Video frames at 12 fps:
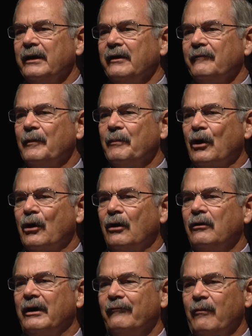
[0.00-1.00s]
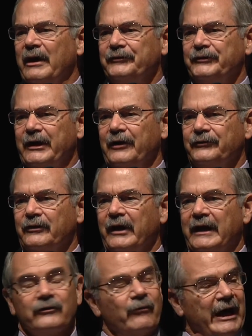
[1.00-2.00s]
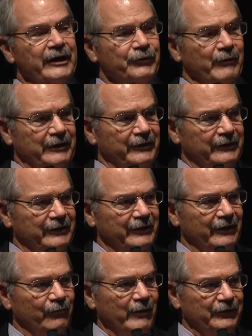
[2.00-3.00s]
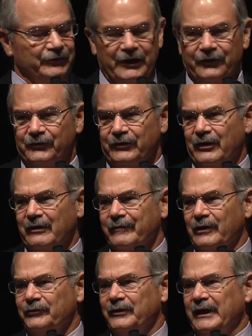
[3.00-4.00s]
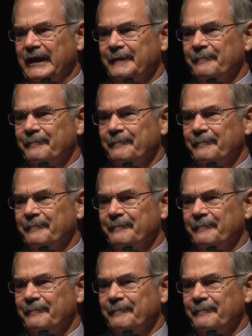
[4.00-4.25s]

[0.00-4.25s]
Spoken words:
of the Borough of West Chester and graduate of West Chester University.